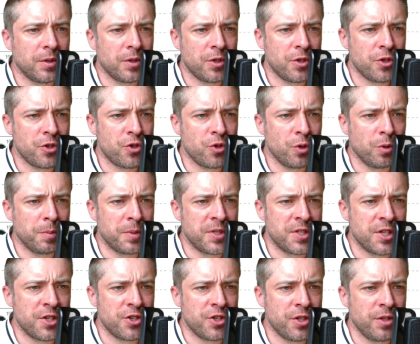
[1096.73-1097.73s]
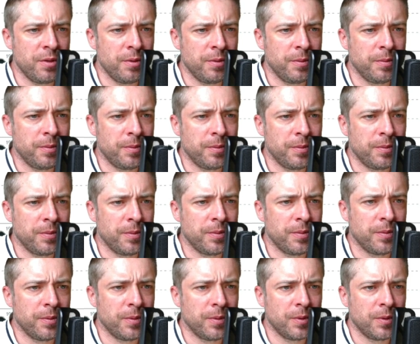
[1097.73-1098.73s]
Short position.
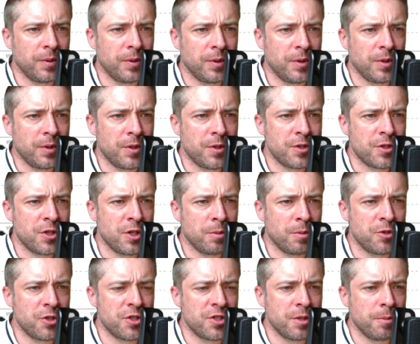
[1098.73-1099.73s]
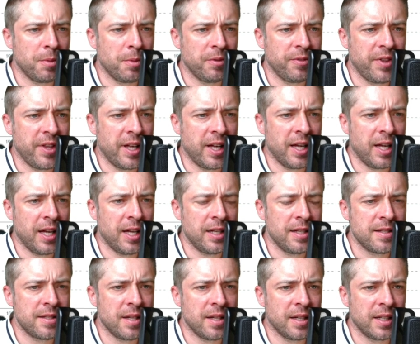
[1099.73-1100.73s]
Stop just above there.
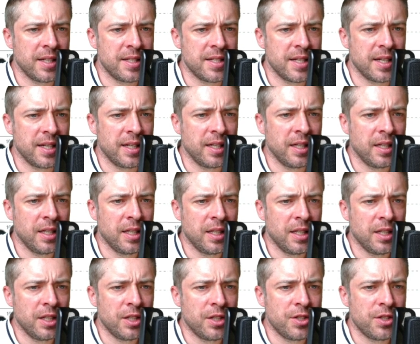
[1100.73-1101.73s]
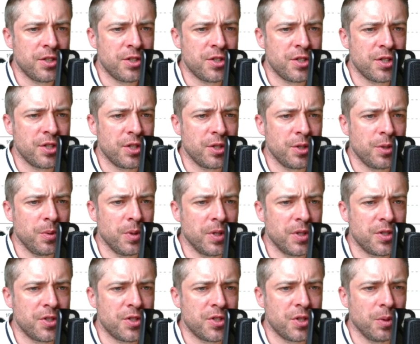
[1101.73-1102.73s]
Targeting 2
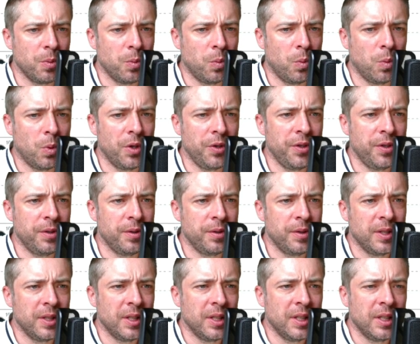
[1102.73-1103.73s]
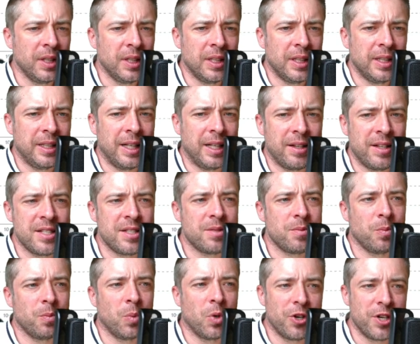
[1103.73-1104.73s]
to 1. Now this
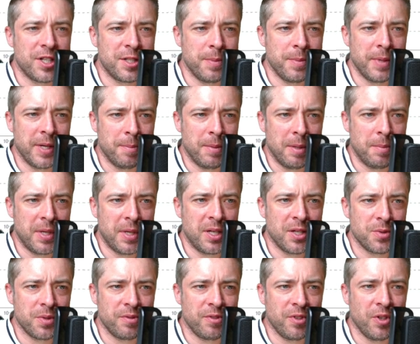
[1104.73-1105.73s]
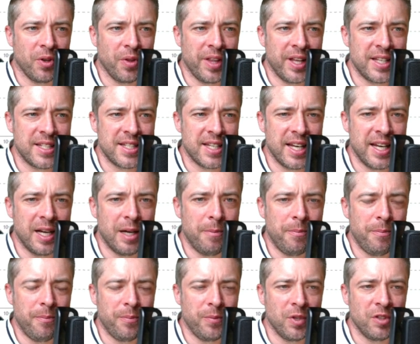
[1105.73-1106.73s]
worries me a bit because we've got this here.
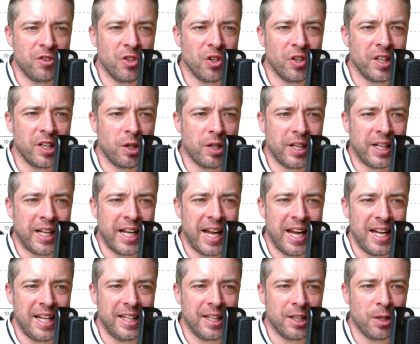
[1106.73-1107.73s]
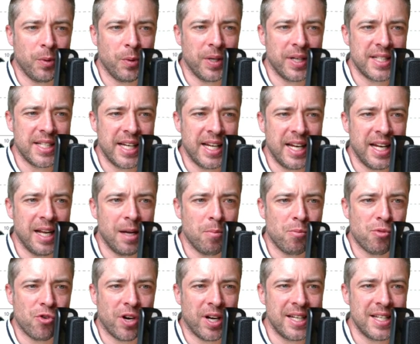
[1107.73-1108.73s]
We've got key liquidity here.
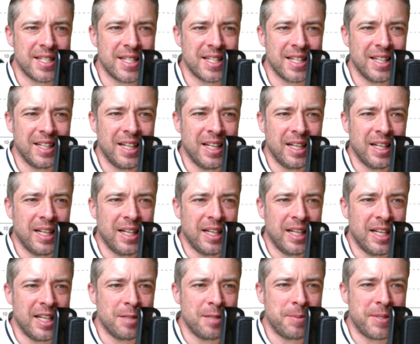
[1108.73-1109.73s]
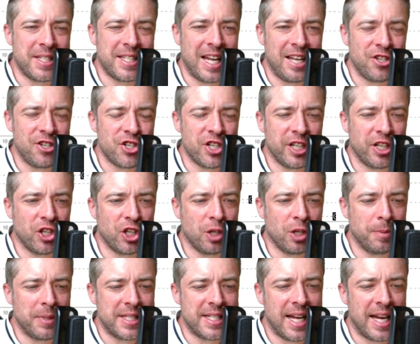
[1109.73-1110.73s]
Price is potentially going to
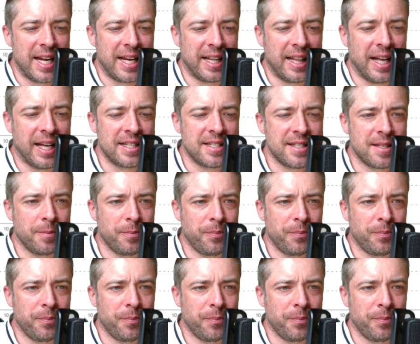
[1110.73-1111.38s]
come and take that.